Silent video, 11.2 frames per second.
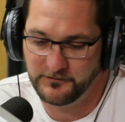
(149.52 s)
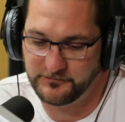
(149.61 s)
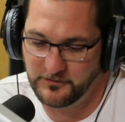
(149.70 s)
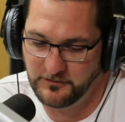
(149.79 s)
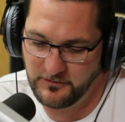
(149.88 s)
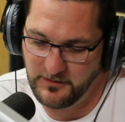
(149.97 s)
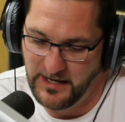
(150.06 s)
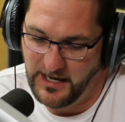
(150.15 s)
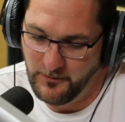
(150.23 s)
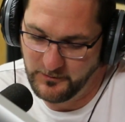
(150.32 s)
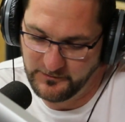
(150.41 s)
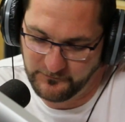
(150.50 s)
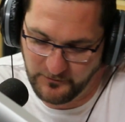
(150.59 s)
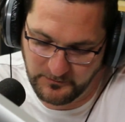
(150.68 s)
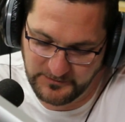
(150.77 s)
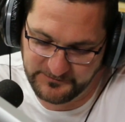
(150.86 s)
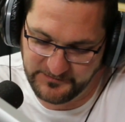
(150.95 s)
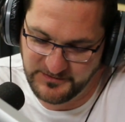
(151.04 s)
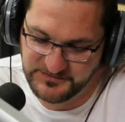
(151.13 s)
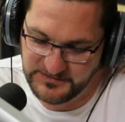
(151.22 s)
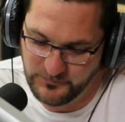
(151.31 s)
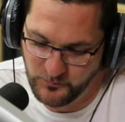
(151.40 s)
So our role
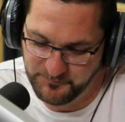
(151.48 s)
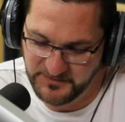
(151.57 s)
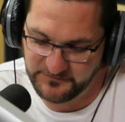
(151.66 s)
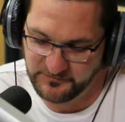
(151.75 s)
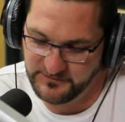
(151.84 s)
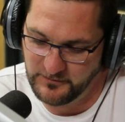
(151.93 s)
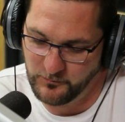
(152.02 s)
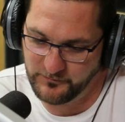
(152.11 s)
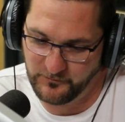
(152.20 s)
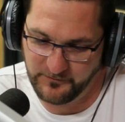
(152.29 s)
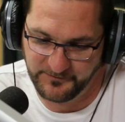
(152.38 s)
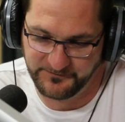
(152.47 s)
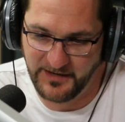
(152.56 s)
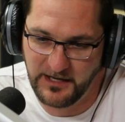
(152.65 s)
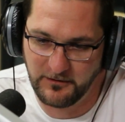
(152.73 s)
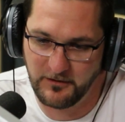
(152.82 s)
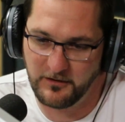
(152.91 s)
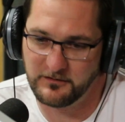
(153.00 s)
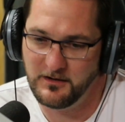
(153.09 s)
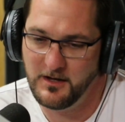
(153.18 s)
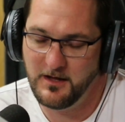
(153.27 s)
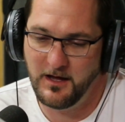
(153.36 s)
essentially would be to deal with all the dialogue,
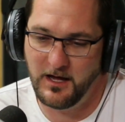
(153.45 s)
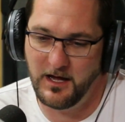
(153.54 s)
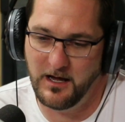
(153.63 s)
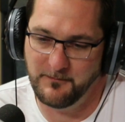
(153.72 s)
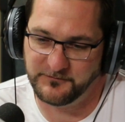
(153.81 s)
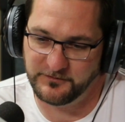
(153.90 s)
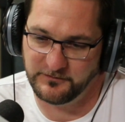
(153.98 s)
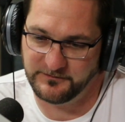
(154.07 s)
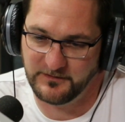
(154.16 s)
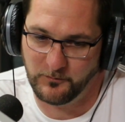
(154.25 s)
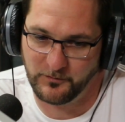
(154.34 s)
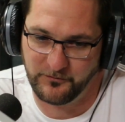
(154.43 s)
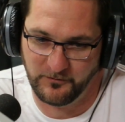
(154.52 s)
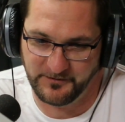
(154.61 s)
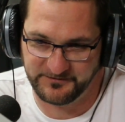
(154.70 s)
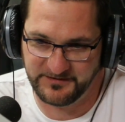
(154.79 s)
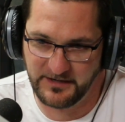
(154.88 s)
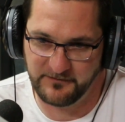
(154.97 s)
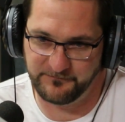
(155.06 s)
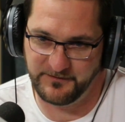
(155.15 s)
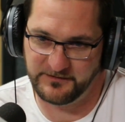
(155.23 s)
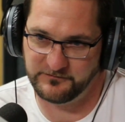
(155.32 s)
to deal with all the sound
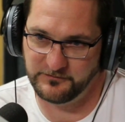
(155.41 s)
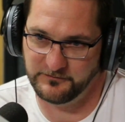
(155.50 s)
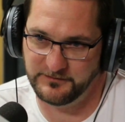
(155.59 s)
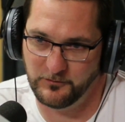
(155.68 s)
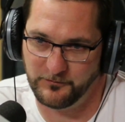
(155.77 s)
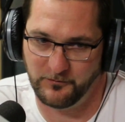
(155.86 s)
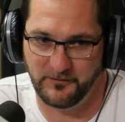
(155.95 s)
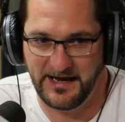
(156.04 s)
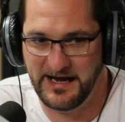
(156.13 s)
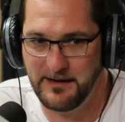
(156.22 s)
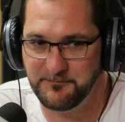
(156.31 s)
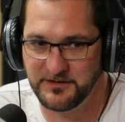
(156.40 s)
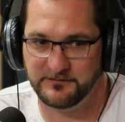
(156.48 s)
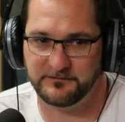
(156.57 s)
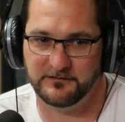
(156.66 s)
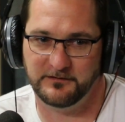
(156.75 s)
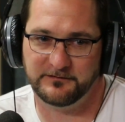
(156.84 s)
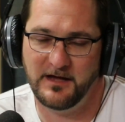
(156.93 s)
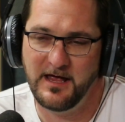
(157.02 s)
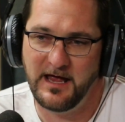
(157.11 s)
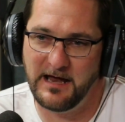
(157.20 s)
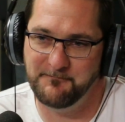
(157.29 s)
effects, to deal with all the ambiences,
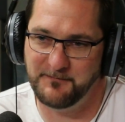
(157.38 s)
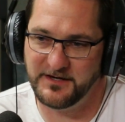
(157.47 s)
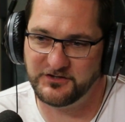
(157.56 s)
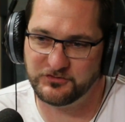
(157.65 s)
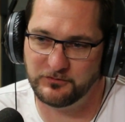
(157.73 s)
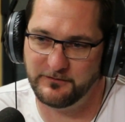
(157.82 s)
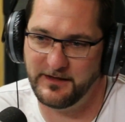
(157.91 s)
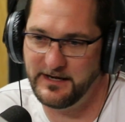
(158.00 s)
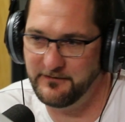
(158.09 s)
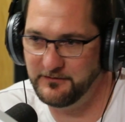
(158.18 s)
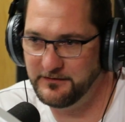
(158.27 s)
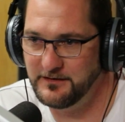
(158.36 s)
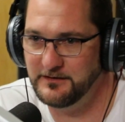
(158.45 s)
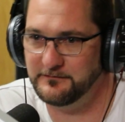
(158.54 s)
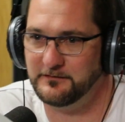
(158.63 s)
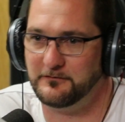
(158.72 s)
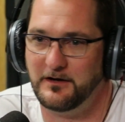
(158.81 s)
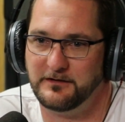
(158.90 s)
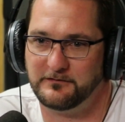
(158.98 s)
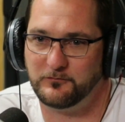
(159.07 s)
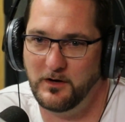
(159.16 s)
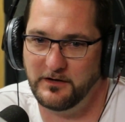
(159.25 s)
and make sure that everything
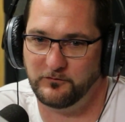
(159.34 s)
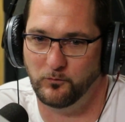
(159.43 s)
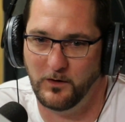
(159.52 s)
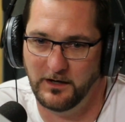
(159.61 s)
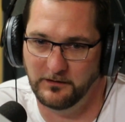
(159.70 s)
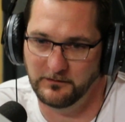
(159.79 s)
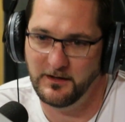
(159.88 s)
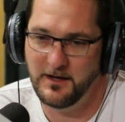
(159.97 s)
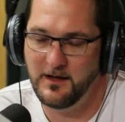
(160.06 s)
integrates quite well.